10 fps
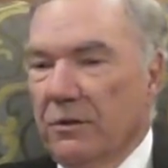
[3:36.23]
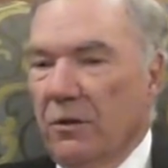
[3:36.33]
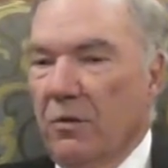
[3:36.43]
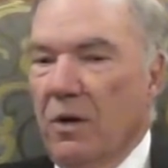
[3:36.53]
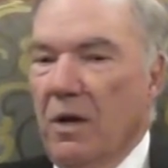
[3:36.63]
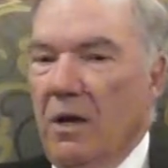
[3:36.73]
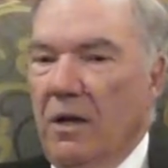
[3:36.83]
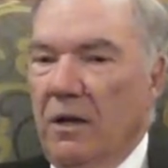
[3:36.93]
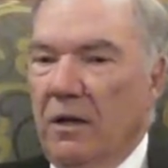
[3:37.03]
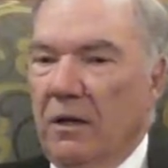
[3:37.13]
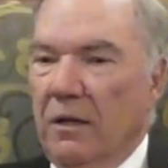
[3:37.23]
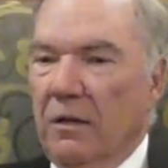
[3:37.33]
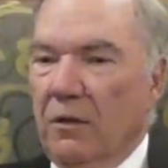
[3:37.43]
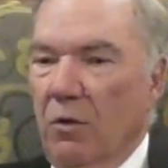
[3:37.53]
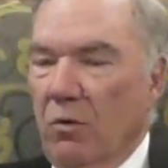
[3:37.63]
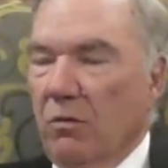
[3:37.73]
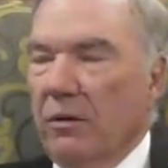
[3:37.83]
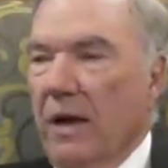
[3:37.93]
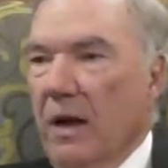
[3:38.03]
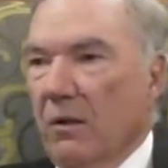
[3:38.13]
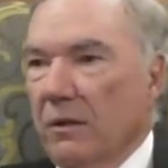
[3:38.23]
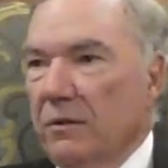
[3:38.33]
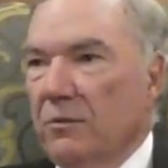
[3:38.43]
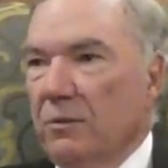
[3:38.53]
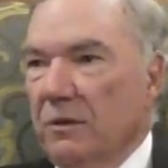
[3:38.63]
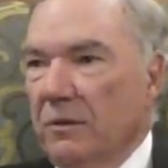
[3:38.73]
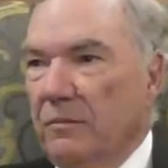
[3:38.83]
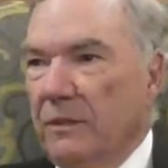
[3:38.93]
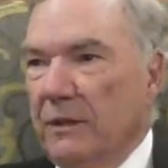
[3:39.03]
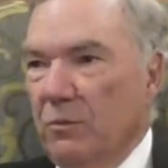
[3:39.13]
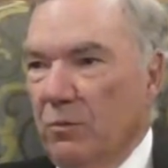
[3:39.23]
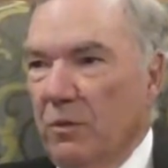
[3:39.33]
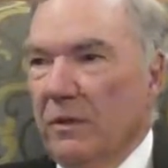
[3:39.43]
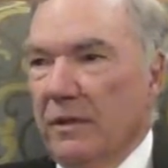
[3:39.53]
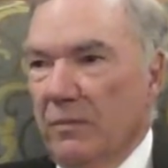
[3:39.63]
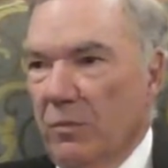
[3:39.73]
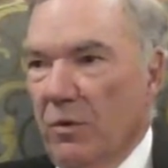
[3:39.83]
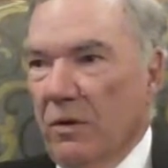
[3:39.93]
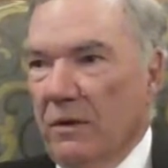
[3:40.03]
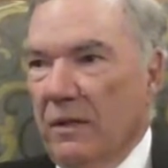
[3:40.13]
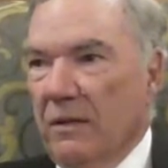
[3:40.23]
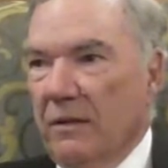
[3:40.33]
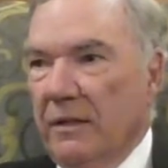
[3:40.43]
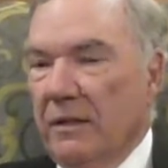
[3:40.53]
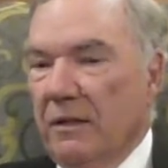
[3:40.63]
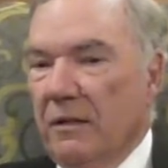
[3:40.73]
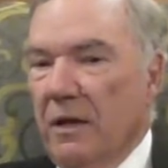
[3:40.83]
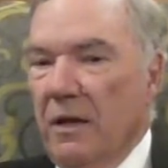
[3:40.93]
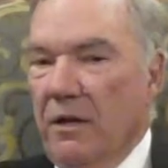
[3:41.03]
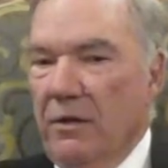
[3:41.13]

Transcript: So local knowledge would be really important out here.